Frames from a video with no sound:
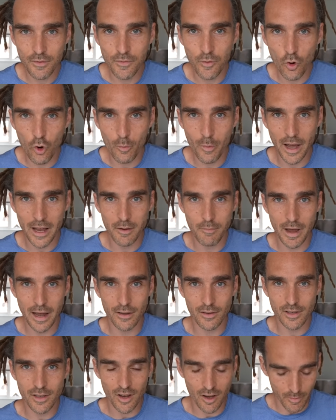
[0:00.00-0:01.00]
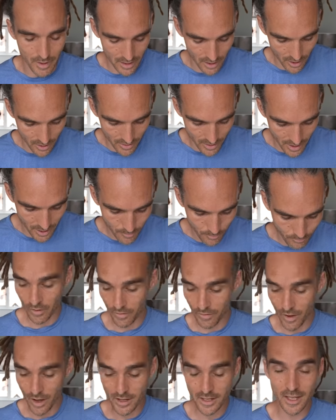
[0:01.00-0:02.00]
four main mounts I've been using.
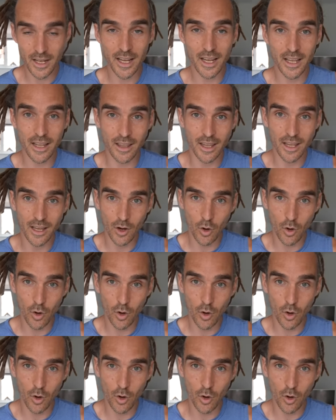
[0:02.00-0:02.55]
Firstly, the